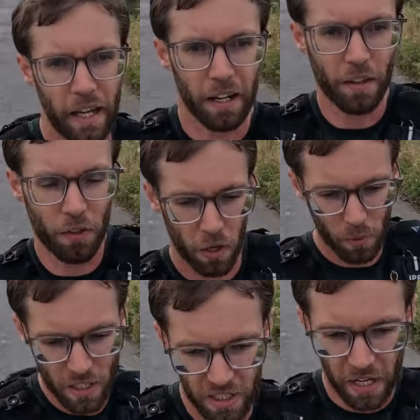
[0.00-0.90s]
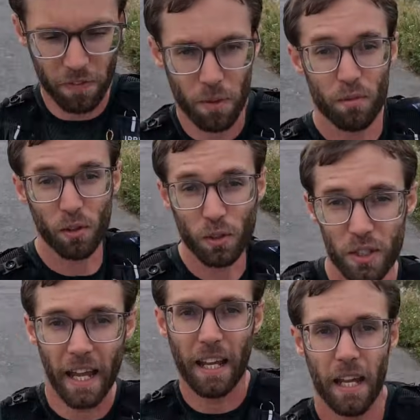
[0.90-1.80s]
and I thought I would save them for
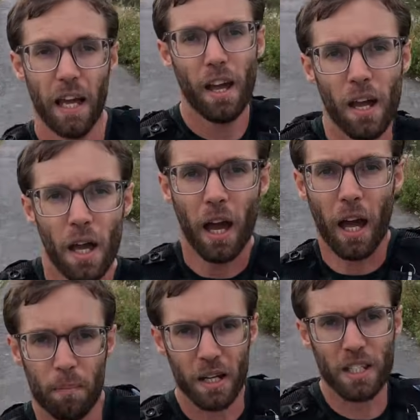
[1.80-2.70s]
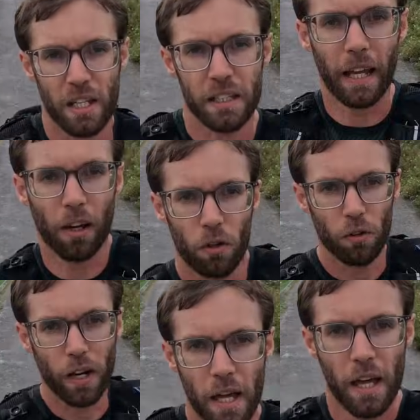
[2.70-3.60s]
today and my Sunday long
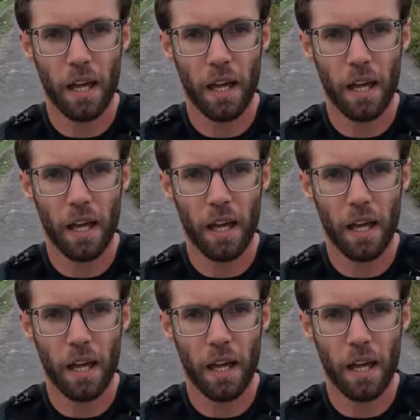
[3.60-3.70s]
run,